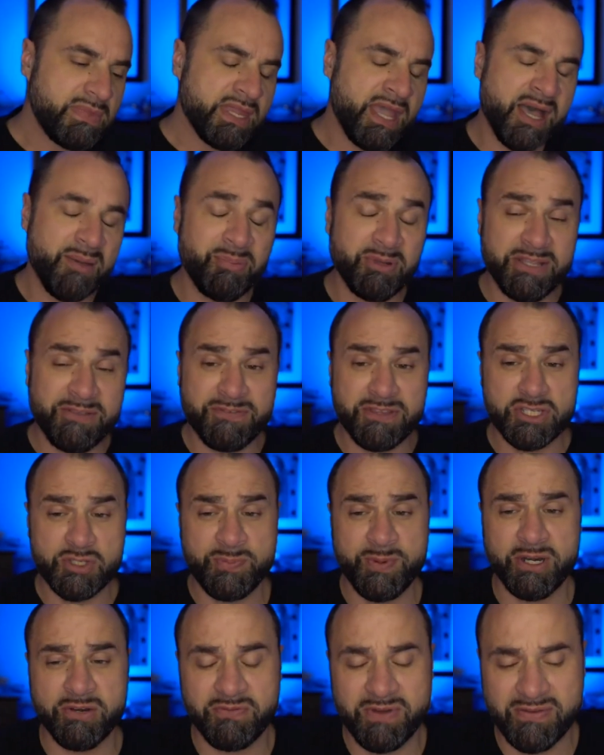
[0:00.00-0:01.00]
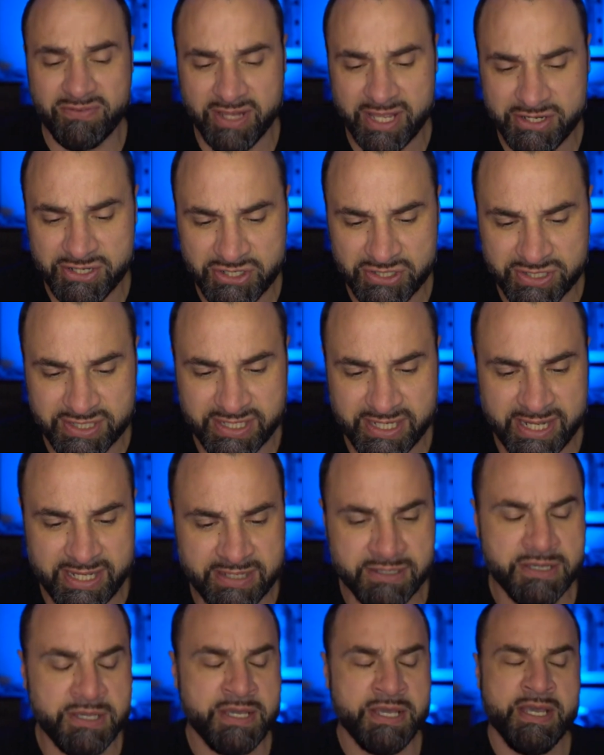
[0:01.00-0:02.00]
I believe in the spirit of revelation
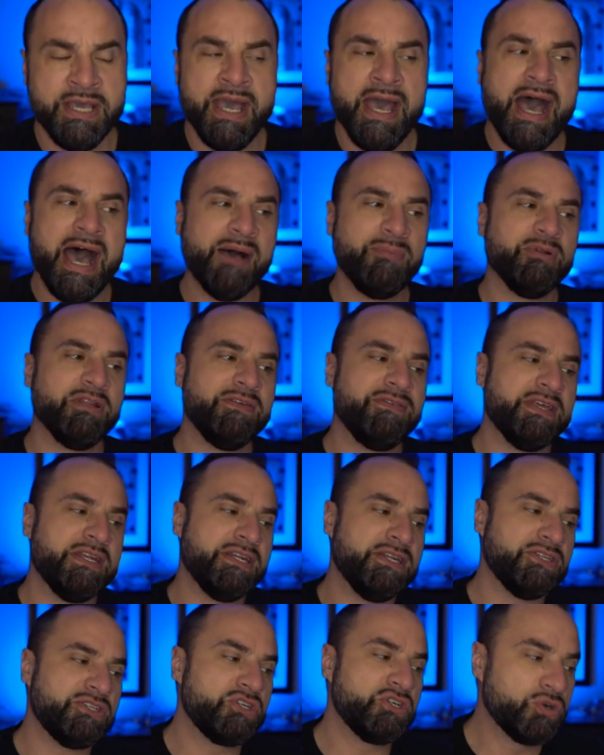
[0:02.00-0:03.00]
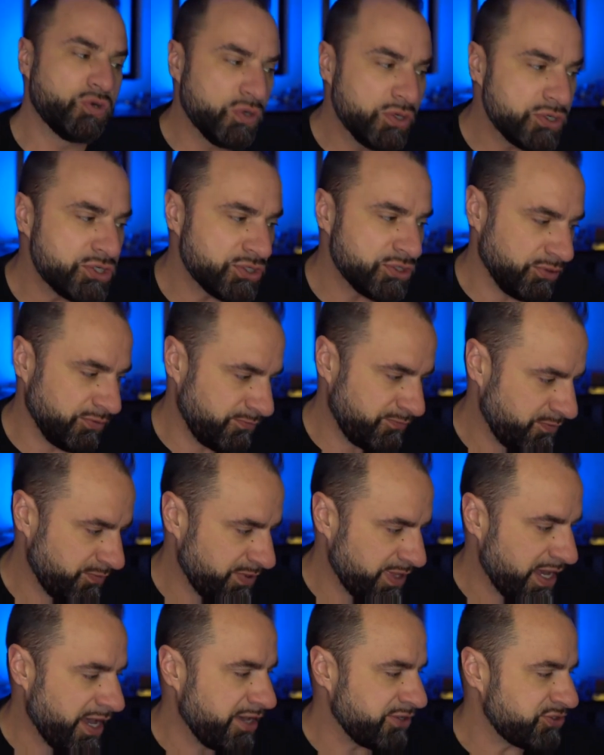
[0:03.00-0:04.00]
today. I believe that it is crucial
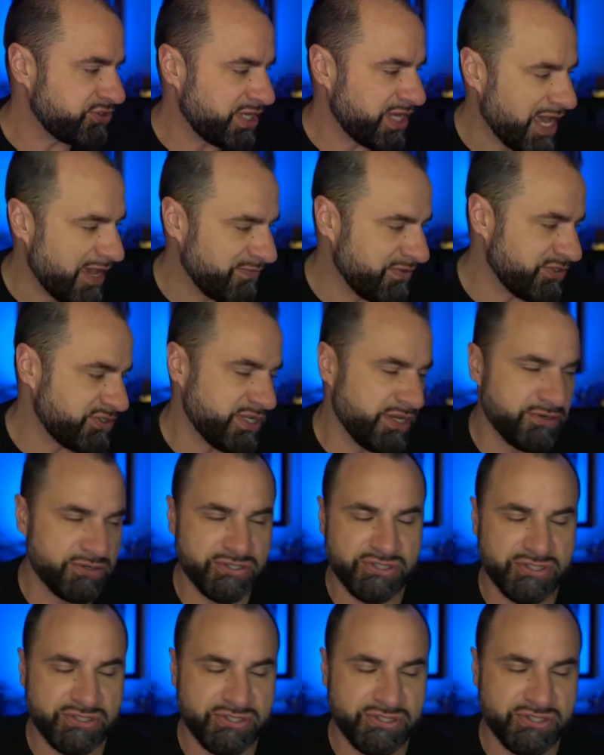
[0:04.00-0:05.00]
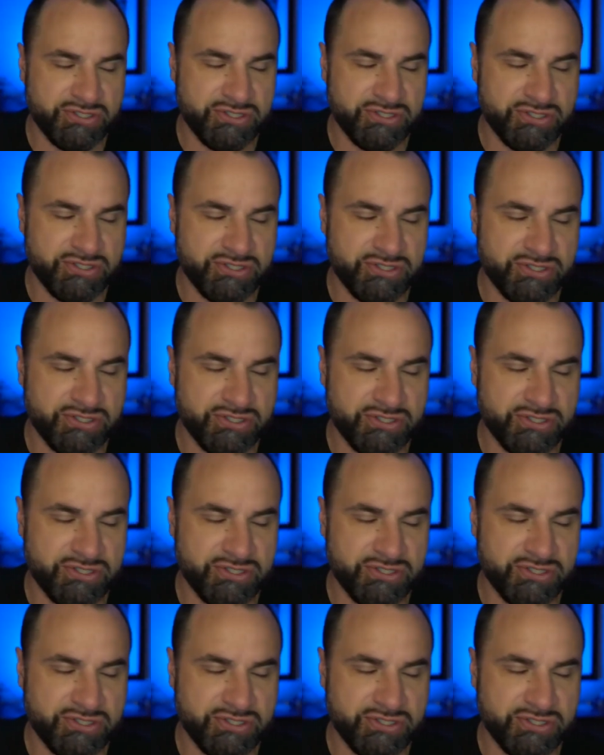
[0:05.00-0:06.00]
for us to have this understanding that I'm going to go
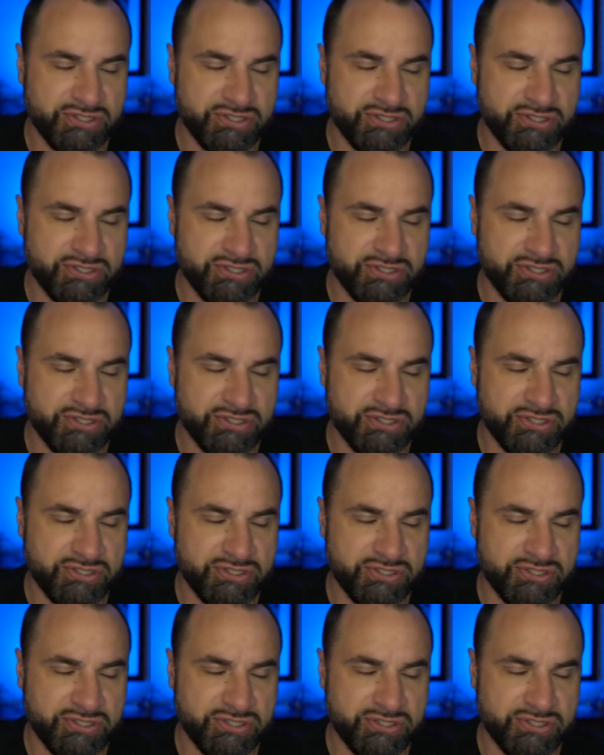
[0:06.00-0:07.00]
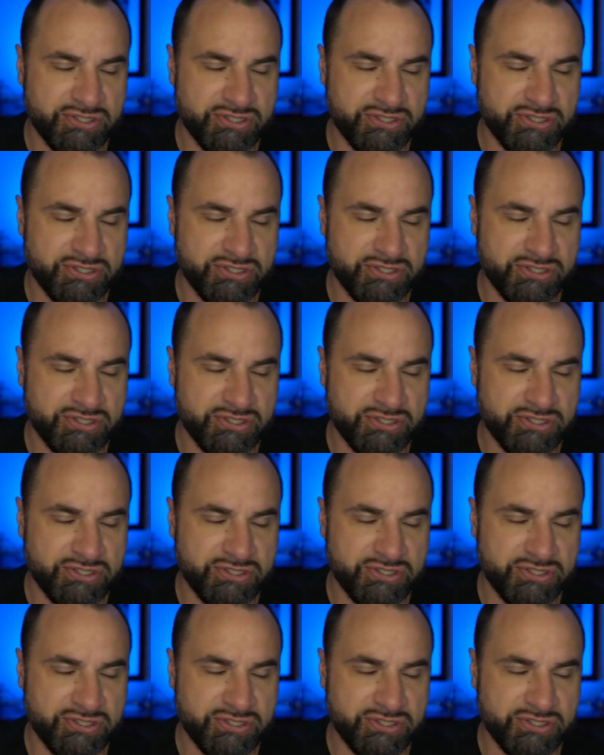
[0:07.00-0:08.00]
over today. It's a supernatural,
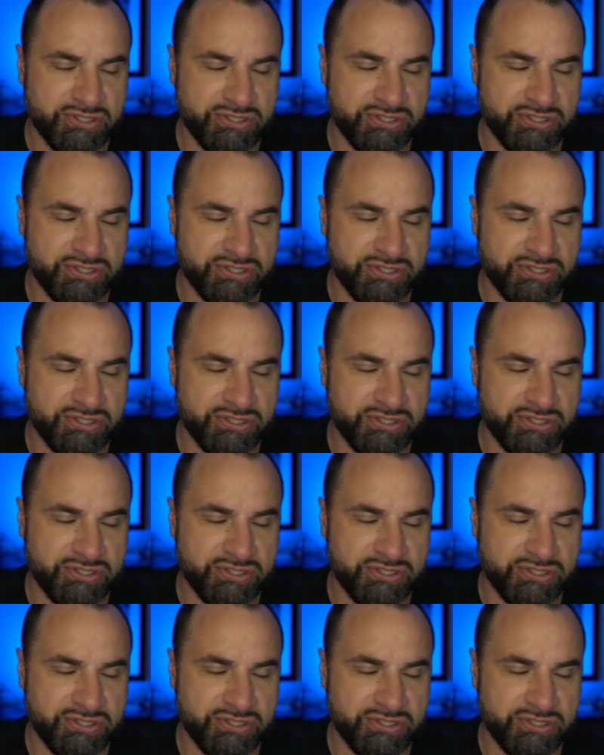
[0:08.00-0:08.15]
crucial